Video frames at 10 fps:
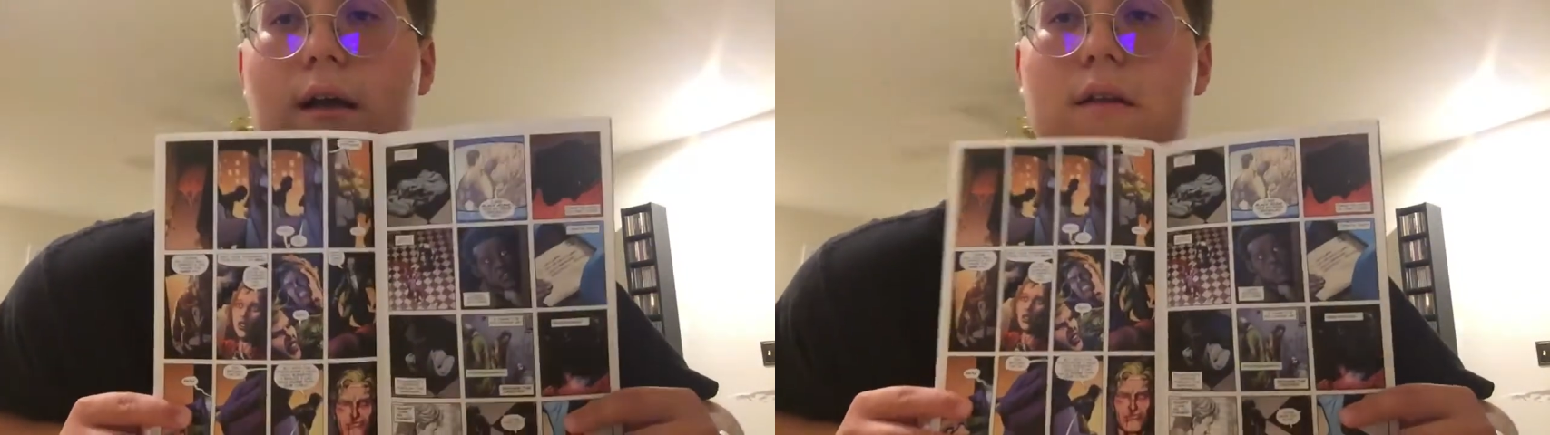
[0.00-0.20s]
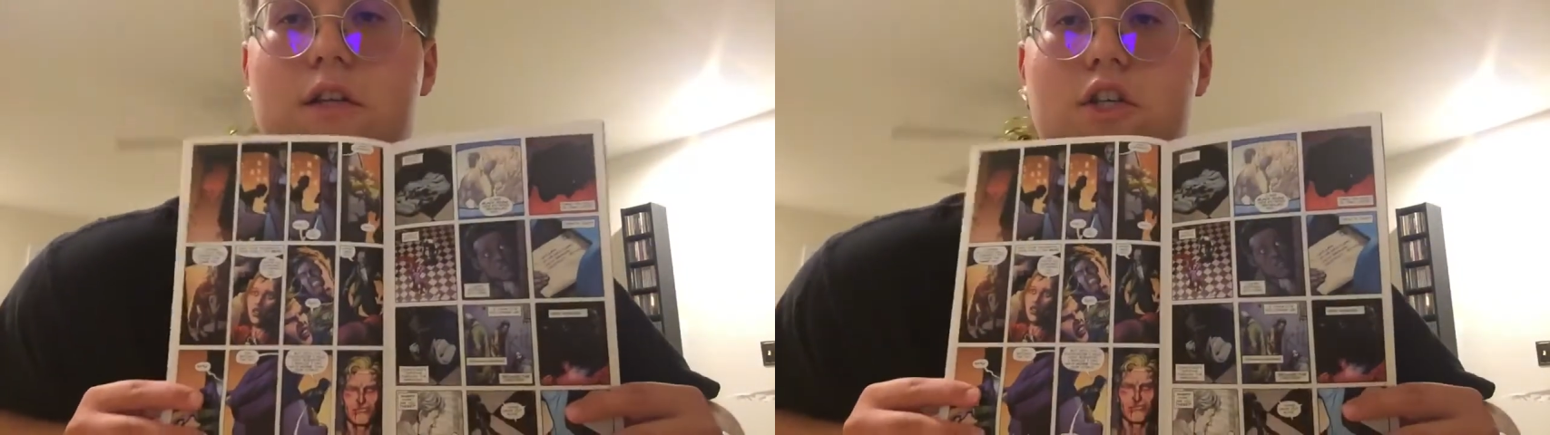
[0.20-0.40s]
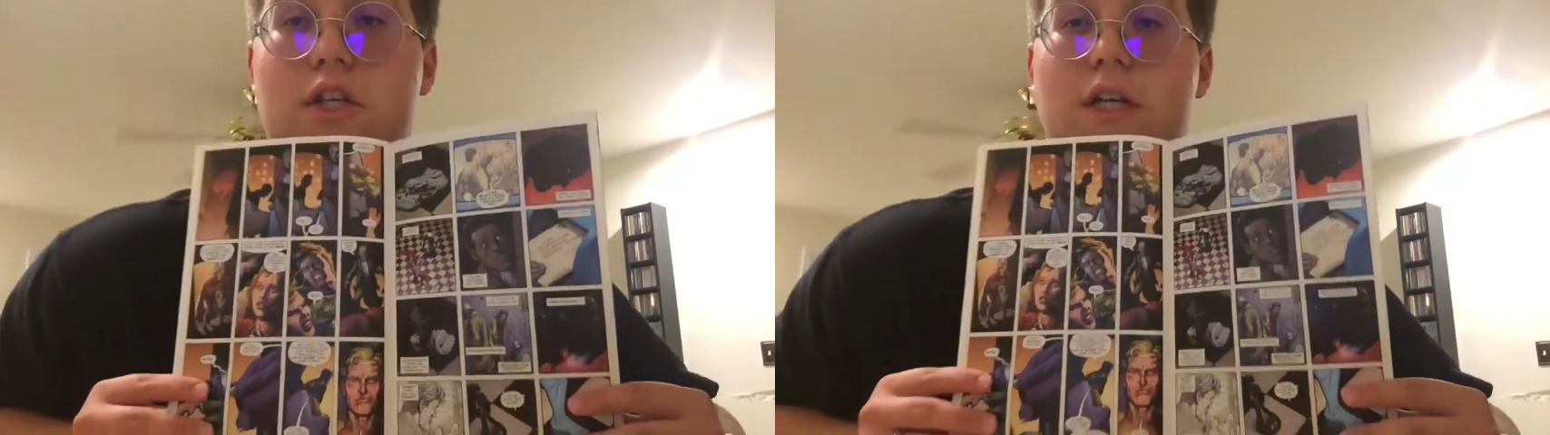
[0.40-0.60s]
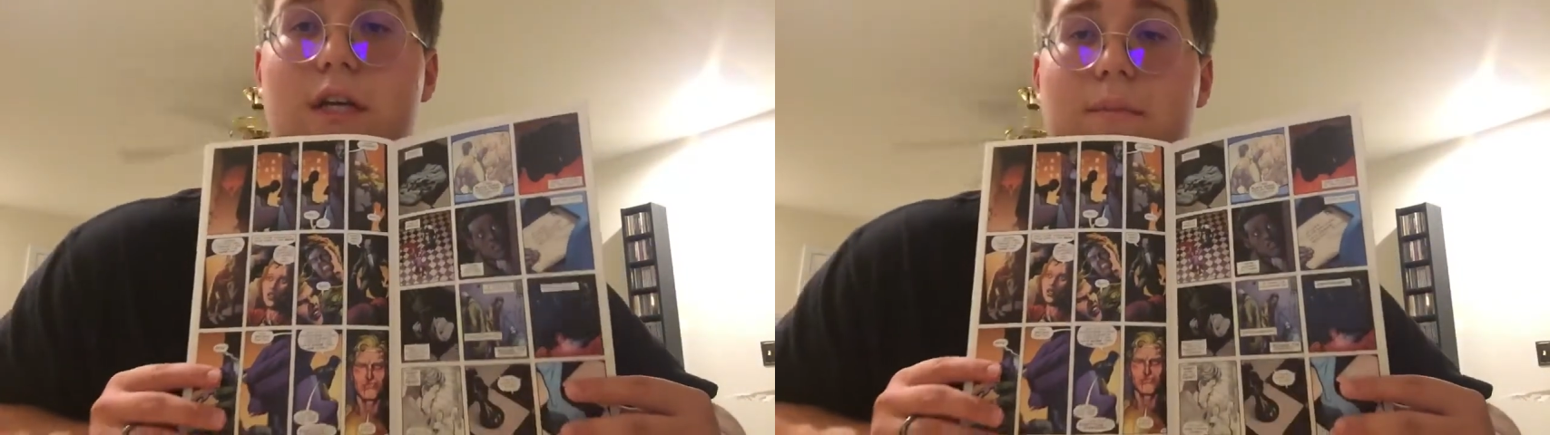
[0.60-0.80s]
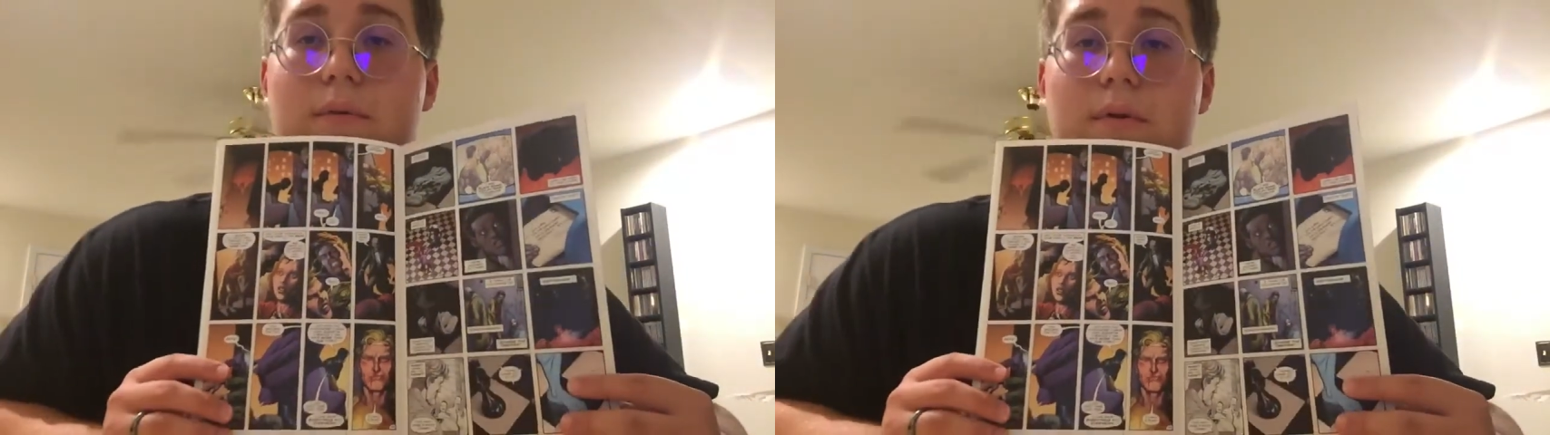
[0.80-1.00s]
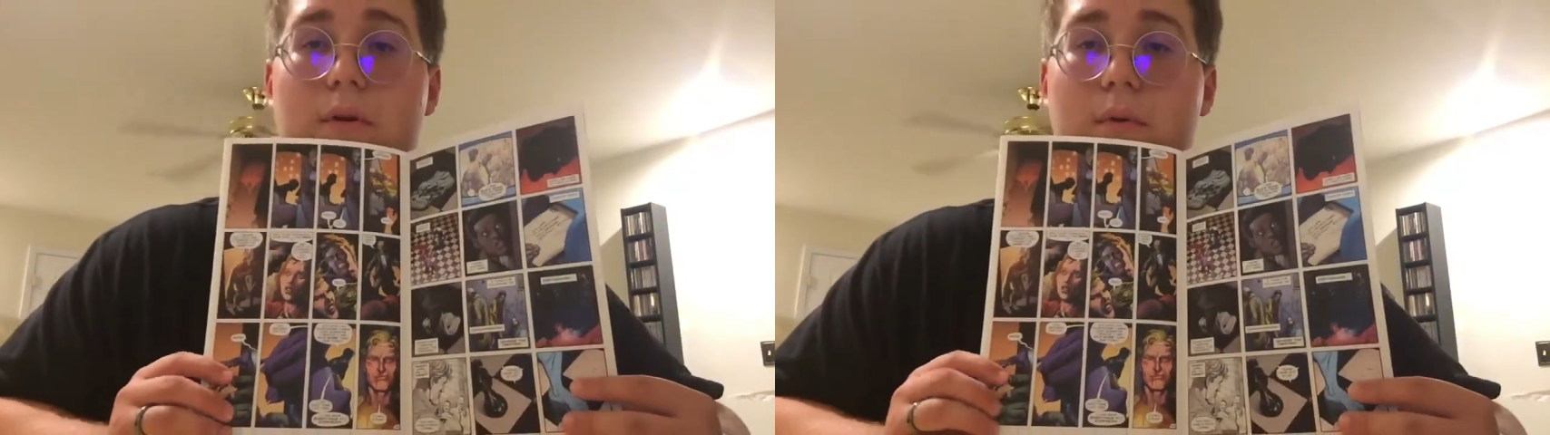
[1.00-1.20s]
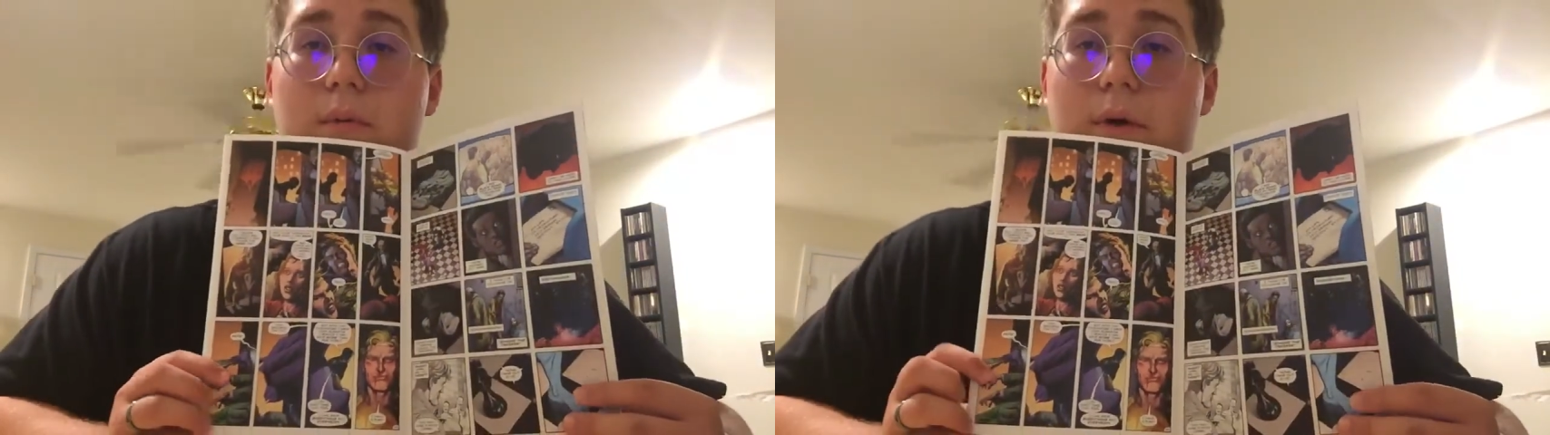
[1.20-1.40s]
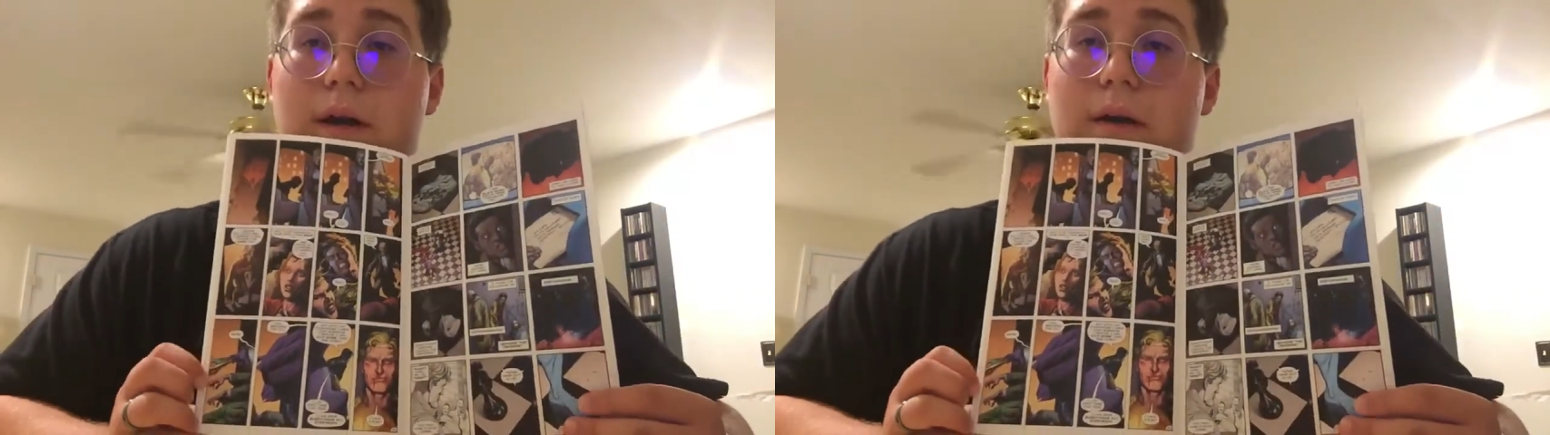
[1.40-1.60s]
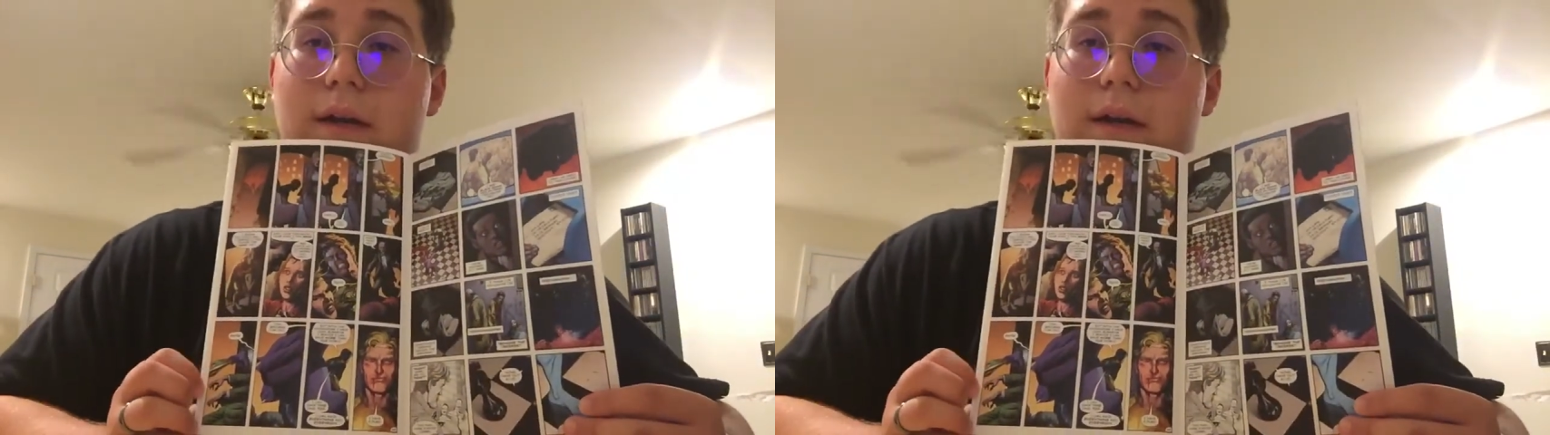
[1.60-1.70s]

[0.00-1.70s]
the ship, where